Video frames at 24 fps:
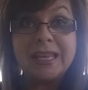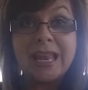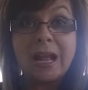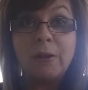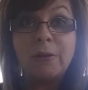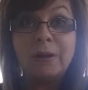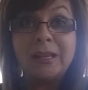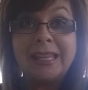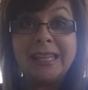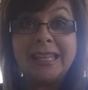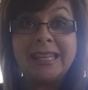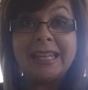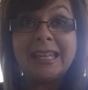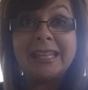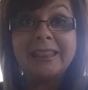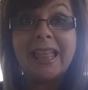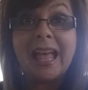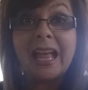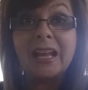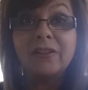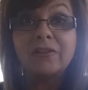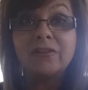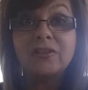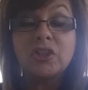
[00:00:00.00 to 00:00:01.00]
Now, again, I'd
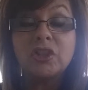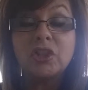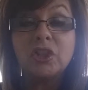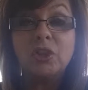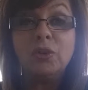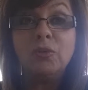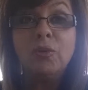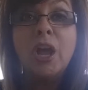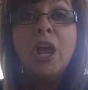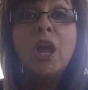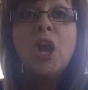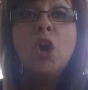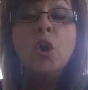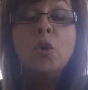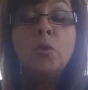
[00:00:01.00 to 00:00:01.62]
like to